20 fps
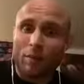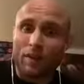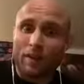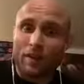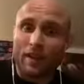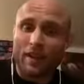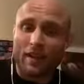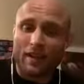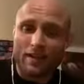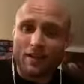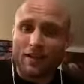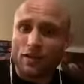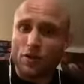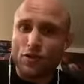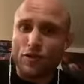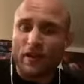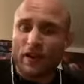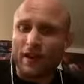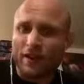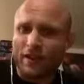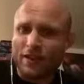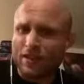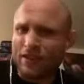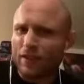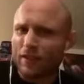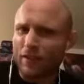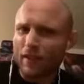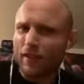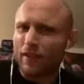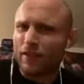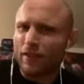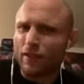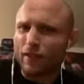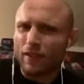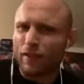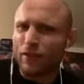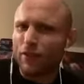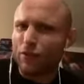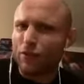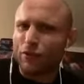learning because each fight is different.
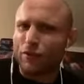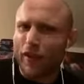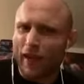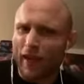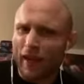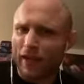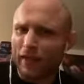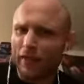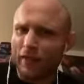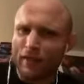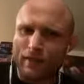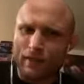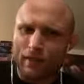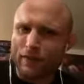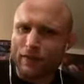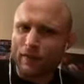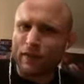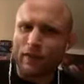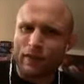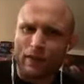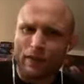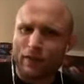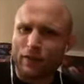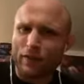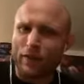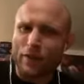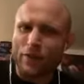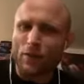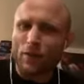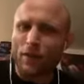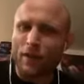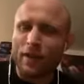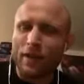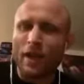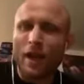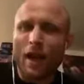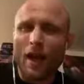You react differently for each one.